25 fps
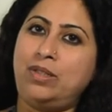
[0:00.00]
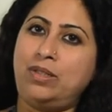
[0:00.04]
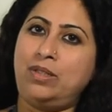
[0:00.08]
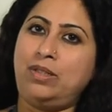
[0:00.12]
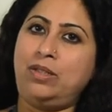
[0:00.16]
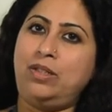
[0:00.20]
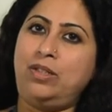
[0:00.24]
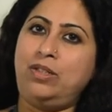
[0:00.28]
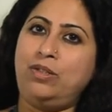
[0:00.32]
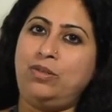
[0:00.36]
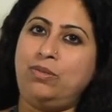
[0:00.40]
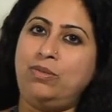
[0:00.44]

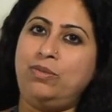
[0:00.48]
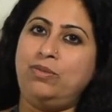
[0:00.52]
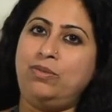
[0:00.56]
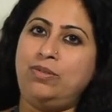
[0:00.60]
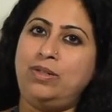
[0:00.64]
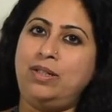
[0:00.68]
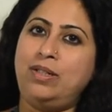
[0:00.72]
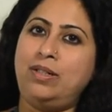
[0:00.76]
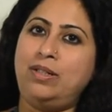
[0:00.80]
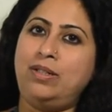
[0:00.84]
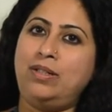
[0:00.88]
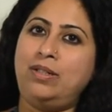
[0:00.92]
you know,
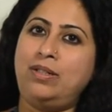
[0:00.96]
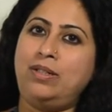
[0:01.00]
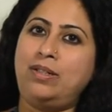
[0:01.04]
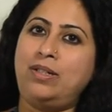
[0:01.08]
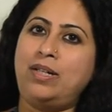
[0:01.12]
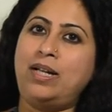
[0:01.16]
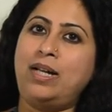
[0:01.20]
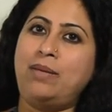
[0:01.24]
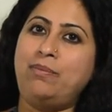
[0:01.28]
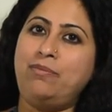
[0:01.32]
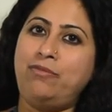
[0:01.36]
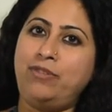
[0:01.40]

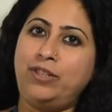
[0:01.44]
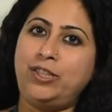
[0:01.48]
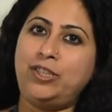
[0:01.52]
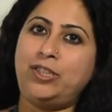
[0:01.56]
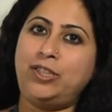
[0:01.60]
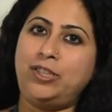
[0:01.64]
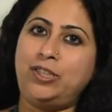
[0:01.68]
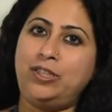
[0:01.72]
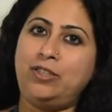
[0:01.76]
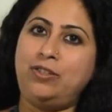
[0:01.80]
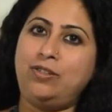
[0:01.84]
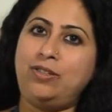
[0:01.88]
crime
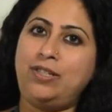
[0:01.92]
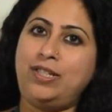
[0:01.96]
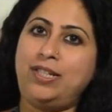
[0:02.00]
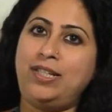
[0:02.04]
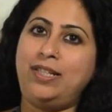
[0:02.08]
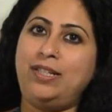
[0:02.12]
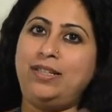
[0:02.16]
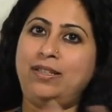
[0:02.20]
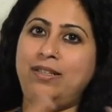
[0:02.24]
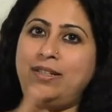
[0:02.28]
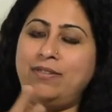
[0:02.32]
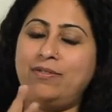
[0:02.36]
fiction to
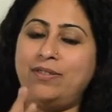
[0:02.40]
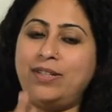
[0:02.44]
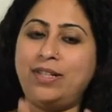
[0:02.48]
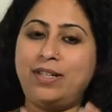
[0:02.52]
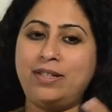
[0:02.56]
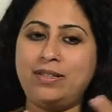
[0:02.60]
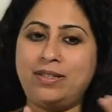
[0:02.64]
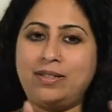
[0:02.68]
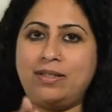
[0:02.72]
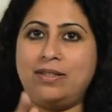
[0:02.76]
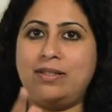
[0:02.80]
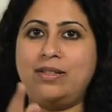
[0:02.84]
see if there
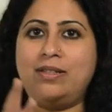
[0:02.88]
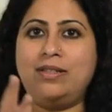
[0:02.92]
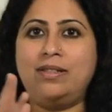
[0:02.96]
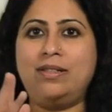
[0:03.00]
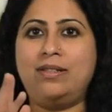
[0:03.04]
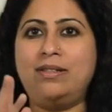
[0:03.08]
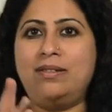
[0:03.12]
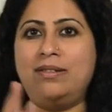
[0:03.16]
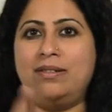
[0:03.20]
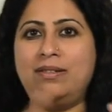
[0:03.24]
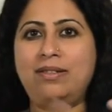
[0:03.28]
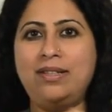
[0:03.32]
is a
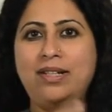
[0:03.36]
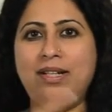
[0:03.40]
certain